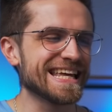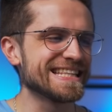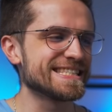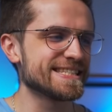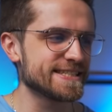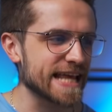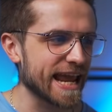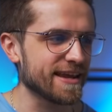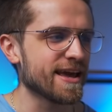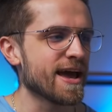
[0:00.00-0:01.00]

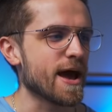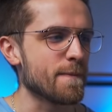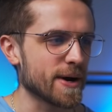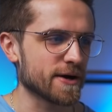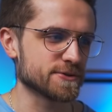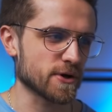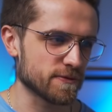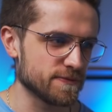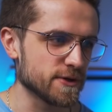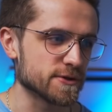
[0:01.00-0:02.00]
insane amount
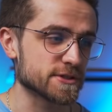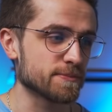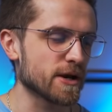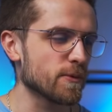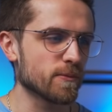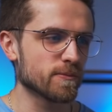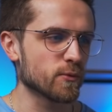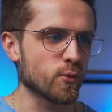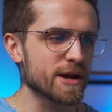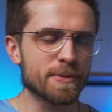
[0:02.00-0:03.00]
of views. But
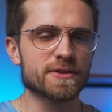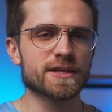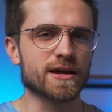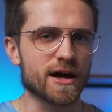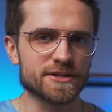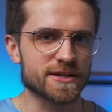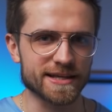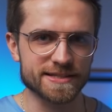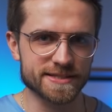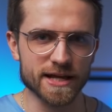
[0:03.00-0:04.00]
what about the content
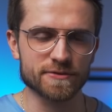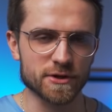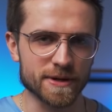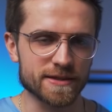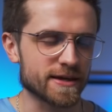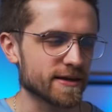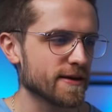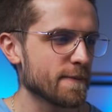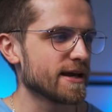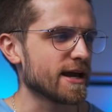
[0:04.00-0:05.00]
itself, you may think?
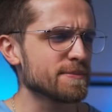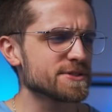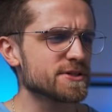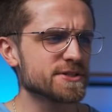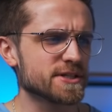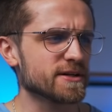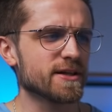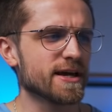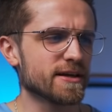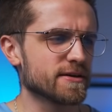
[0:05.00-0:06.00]
Hamsters are
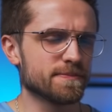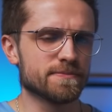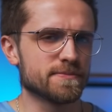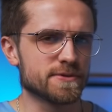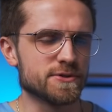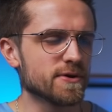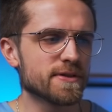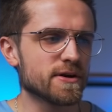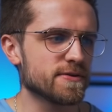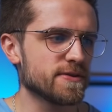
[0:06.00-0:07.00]
like doing
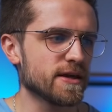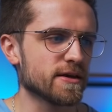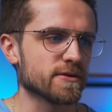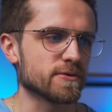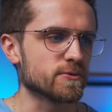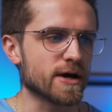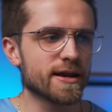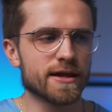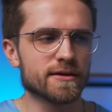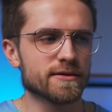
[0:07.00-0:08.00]
their thing,
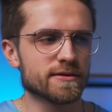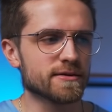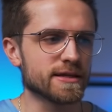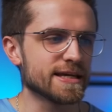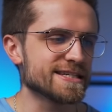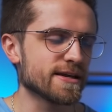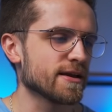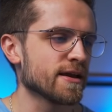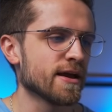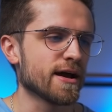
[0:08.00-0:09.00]
running,
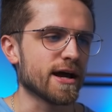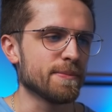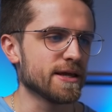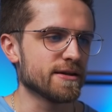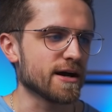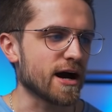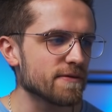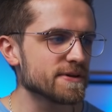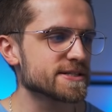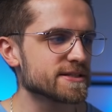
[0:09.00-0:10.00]
eating. I mean,
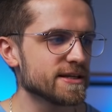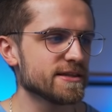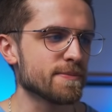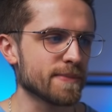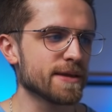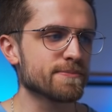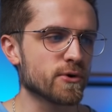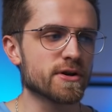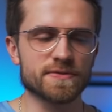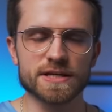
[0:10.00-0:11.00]
obviously the main
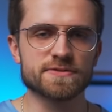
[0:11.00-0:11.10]
point of this